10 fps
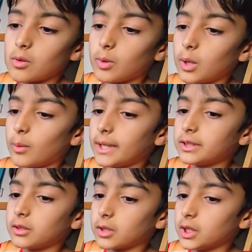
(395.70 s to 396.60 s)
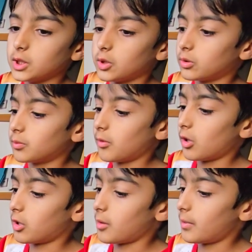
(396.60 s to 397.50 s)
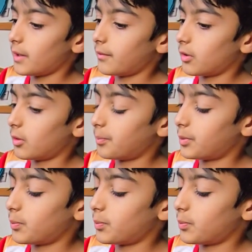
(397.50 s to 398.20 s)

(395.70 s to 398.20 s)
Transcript: Well, why is your gun so small? Not my fault.